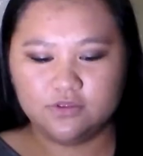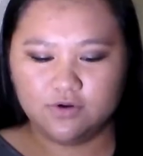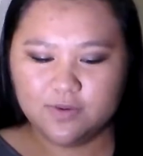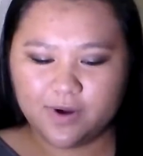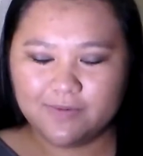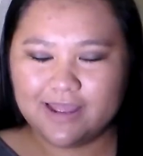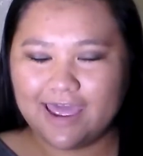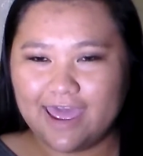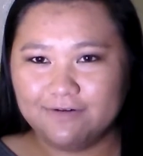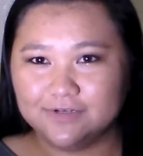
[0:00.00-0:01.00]
the only problem
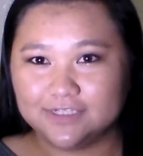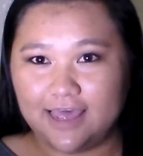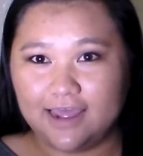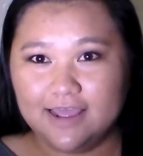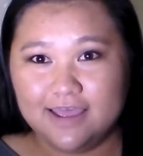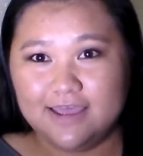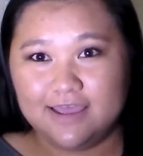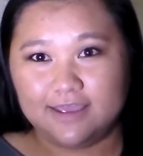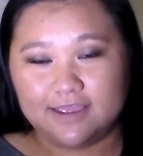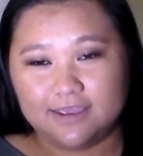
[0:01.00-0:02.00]
I had was that
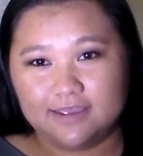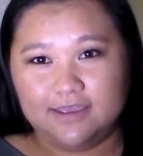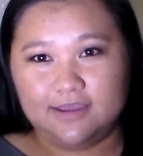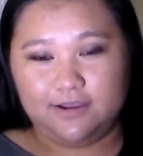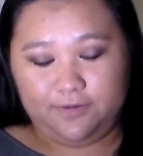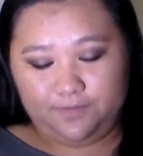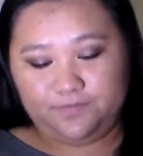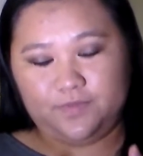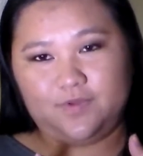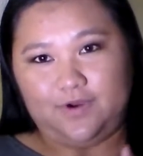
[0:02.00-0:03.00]
it um
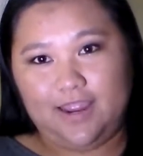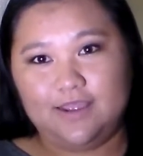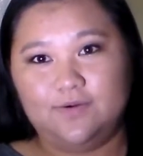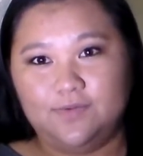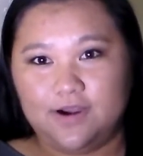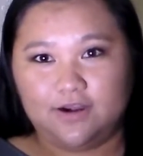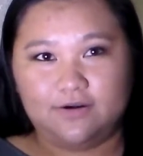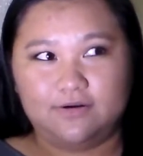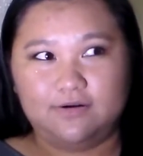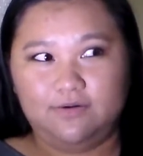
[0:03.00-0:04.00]
right where
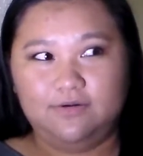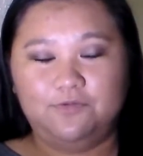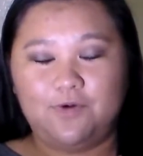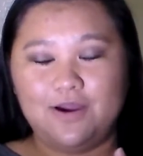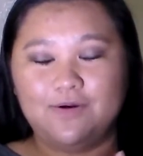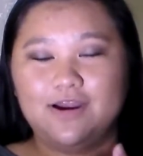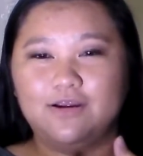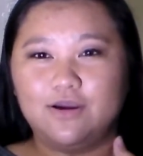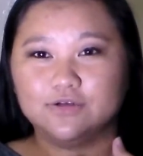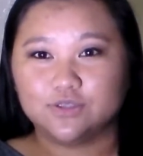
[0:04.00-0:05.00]
right where
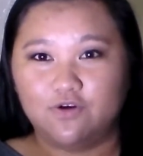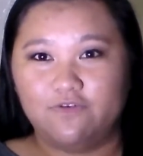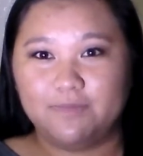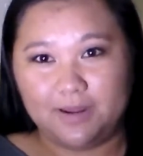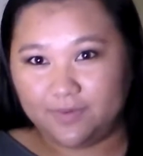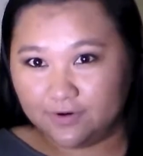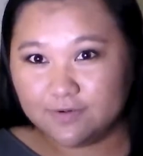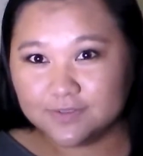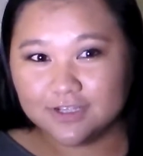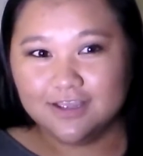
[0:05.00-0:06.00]
it goes over my
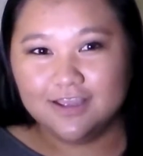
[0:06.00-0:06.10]
boobs,